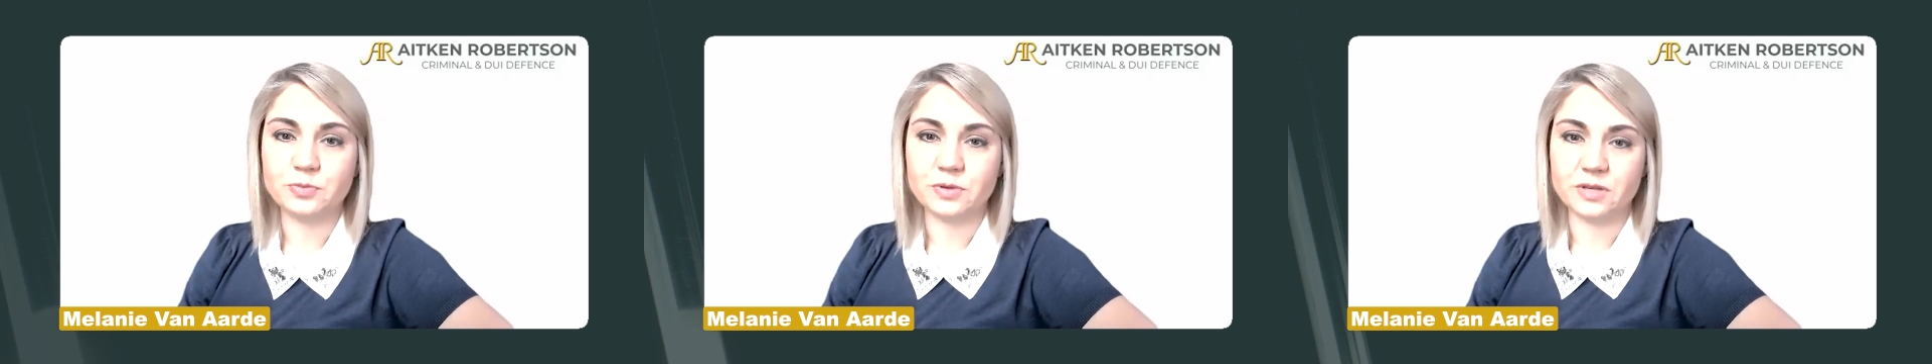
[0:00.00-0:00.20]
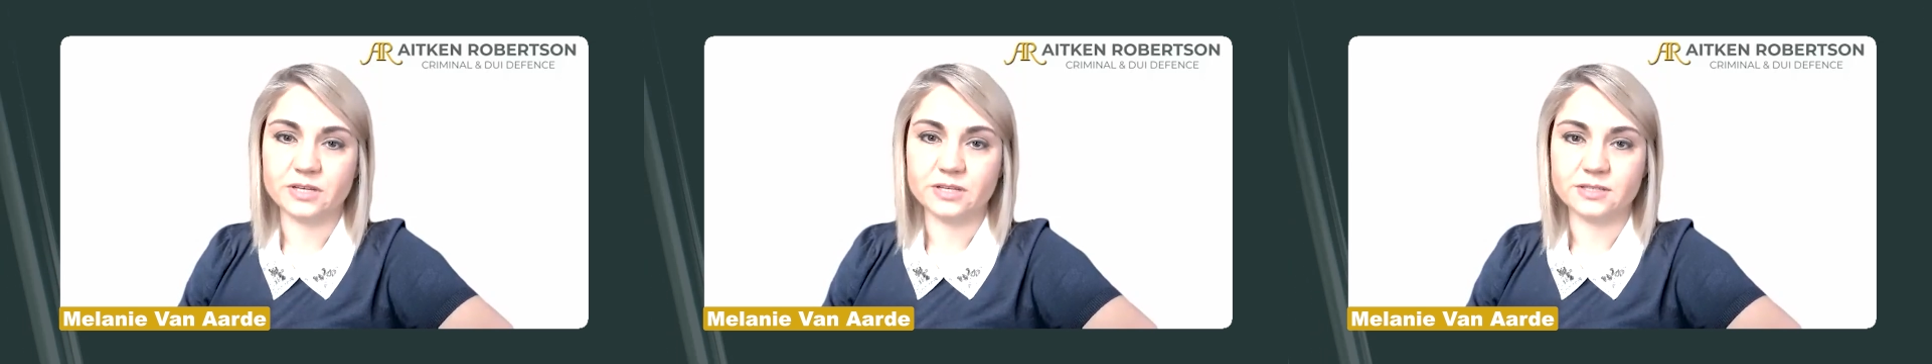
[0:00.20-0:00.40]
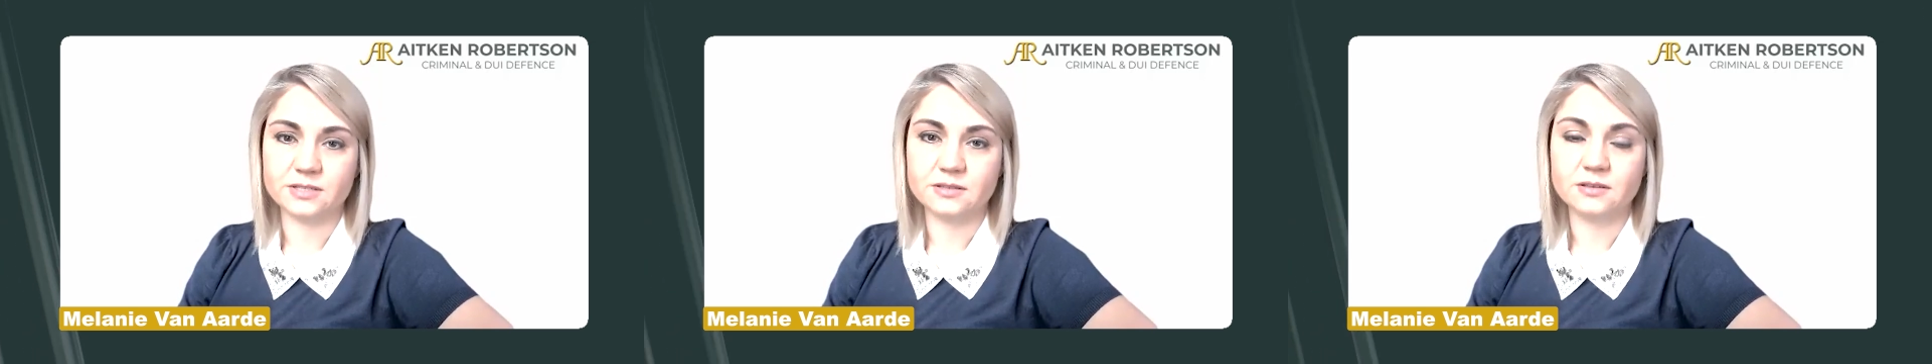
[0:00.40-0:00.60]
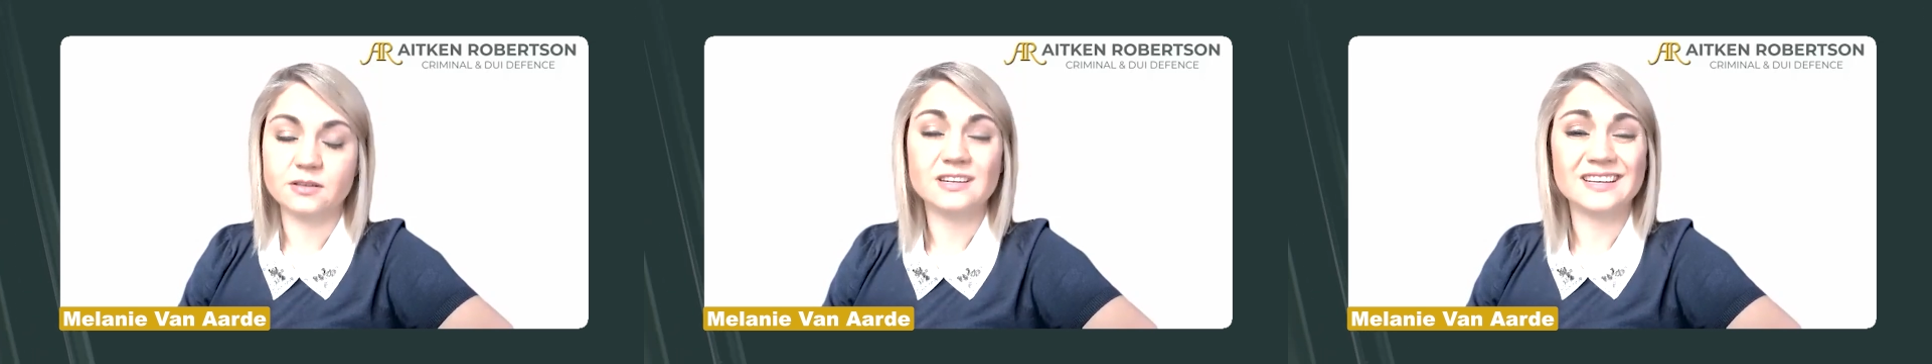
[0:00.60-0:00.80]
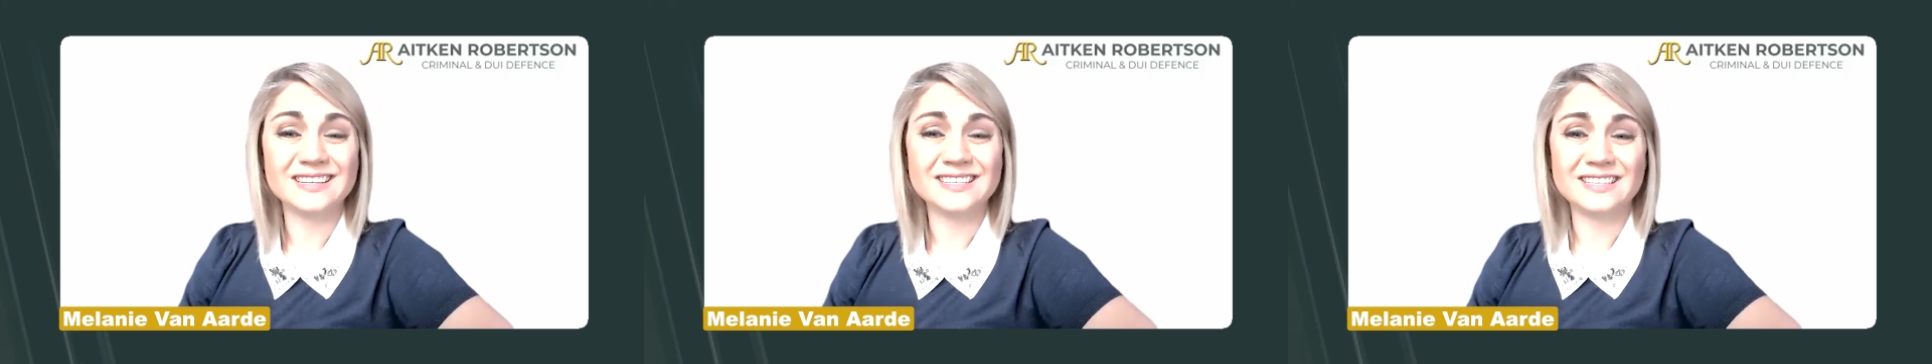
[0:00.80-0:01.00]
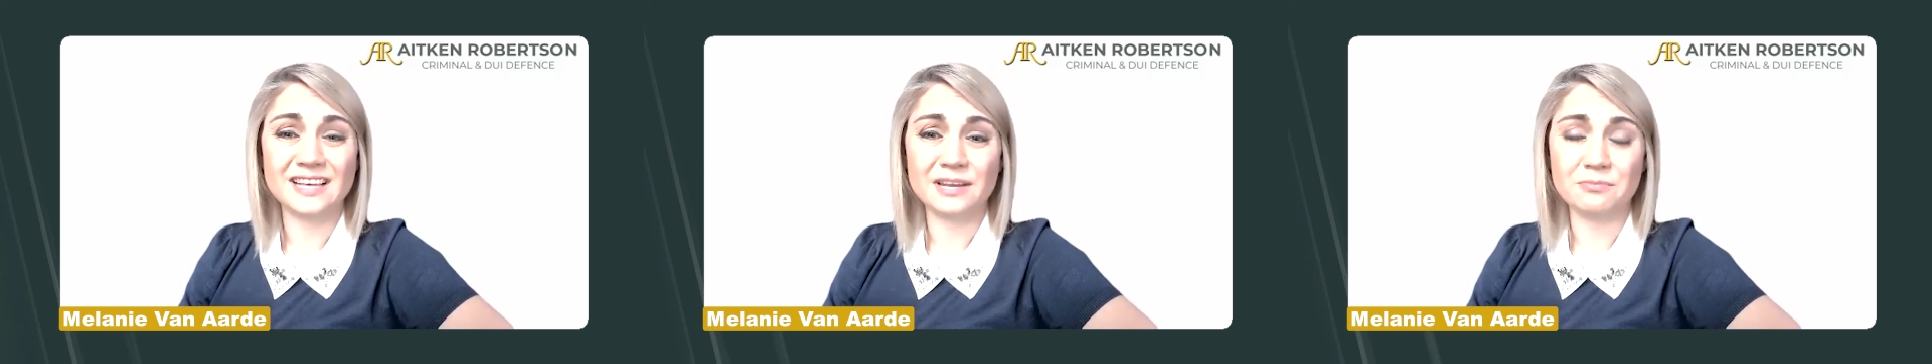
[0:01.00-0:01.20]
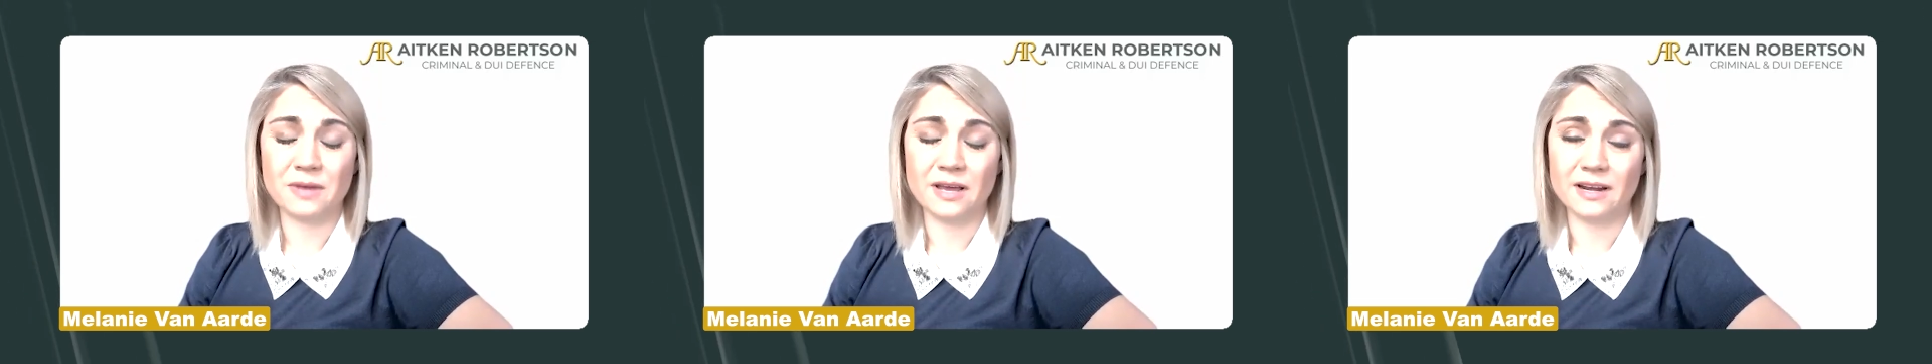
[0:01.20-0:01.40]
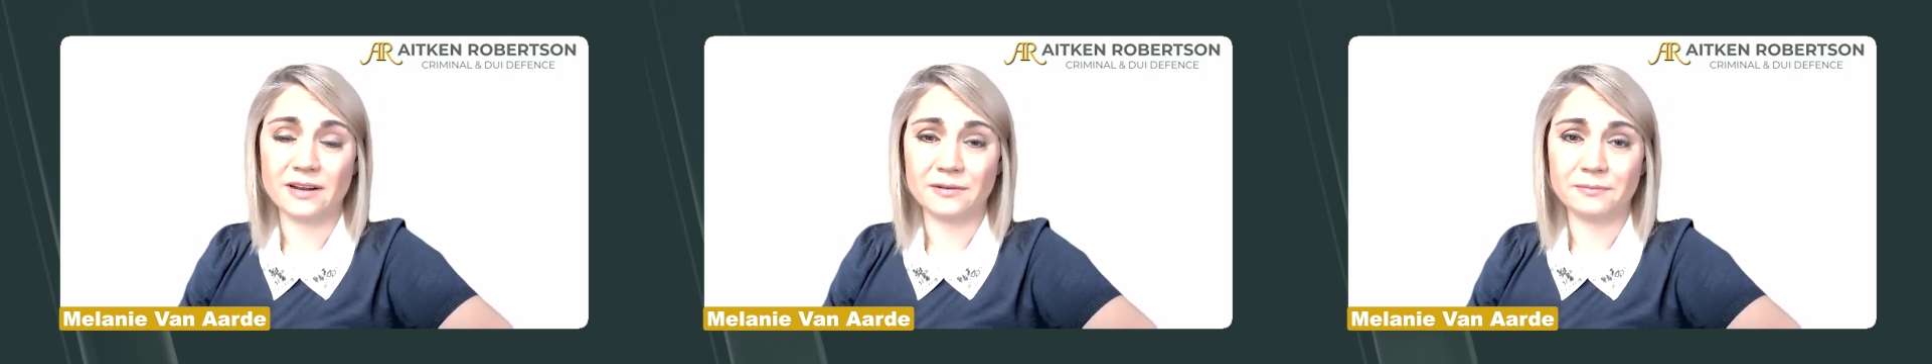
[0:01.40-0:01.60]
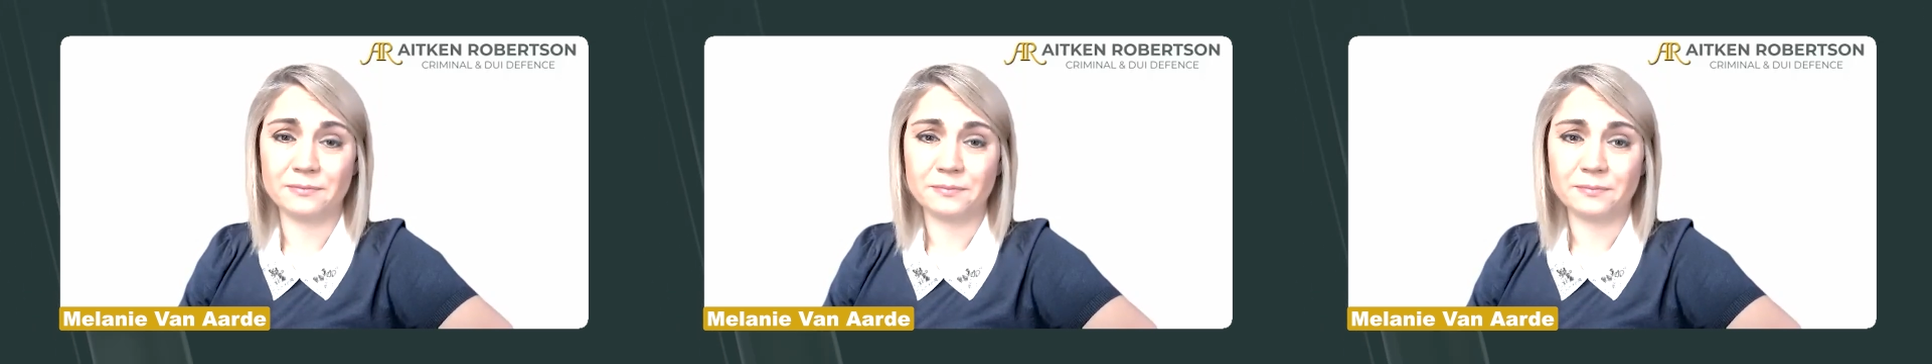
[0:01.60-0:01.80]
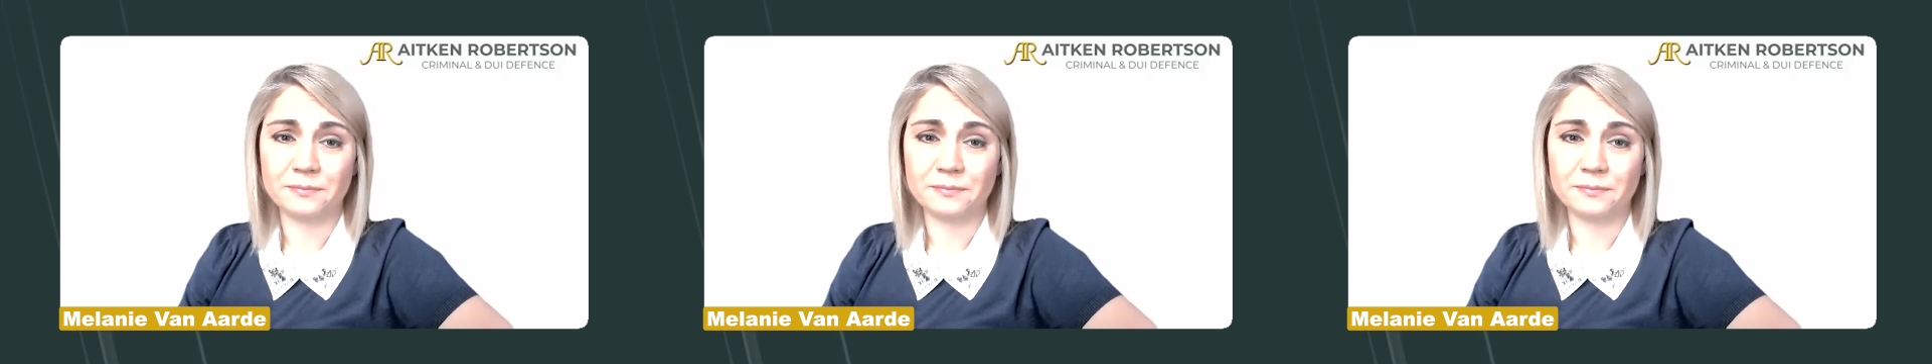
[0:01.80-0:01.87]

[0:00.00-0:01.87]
beers, does that matter?